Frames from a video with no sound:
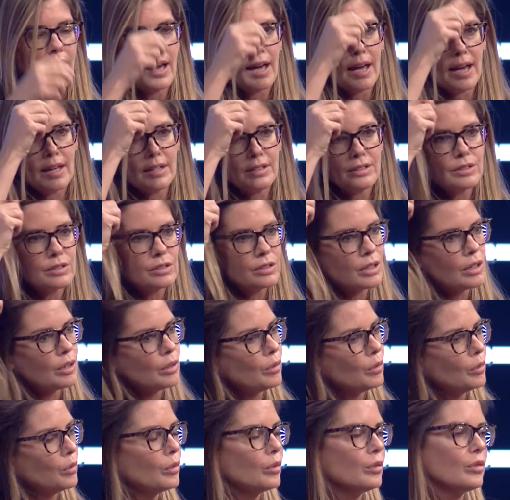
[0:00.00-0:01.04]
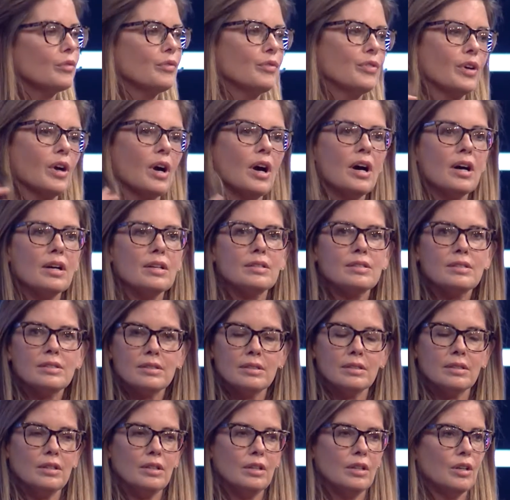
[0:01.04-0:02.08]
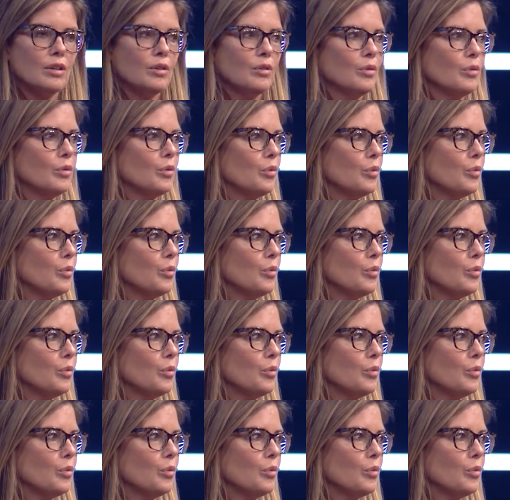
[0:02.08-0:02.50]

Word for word: And so for us, you know,